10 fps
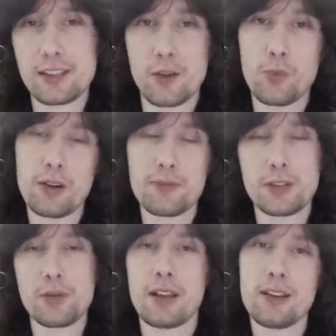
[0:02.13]
and welcome
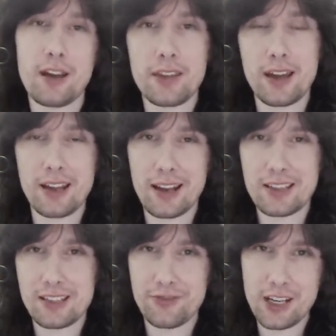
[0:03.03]
to another
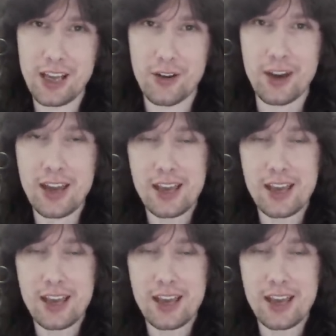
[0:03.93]
analysis video.